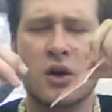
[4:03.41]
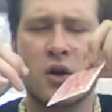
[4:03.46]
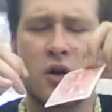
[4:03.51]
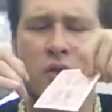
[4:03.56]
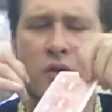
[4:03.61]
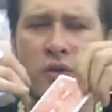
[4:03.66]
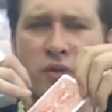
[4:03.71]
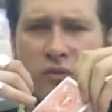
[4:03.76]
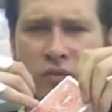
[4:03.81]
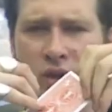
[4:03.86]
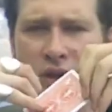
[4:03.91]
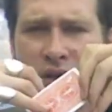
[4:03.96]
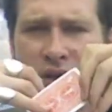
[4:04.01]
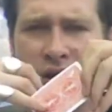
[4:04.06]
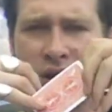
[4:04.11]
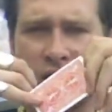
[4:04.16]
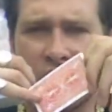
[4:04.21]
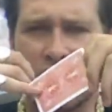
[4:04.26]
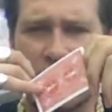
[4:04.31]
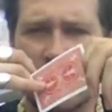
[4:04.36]
on the red
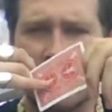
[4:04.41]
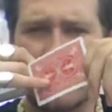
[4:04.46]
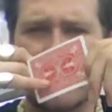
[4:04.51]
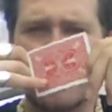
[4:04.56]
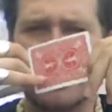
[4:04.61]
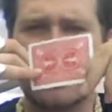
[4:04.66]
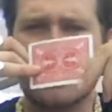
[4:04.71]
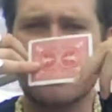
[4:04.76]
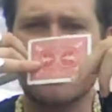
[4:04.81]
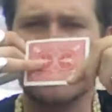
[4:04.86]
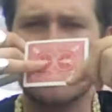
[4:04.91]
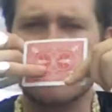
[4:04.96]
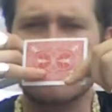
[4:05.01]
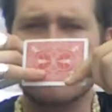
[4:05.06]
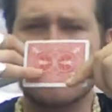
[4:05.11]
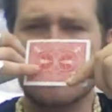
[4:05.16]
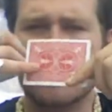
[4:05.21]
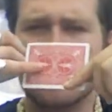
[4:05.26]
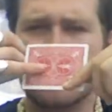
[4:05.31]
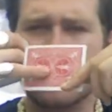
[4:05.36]
card the
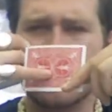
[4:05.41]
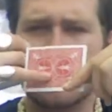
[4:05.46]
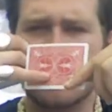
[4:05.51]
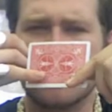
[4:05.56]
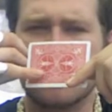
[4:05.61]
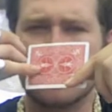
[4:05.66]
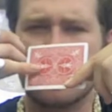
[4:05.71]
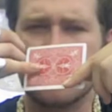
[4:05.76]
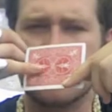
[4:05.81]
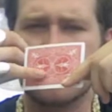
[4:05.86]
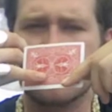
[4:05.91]
gimmick would start to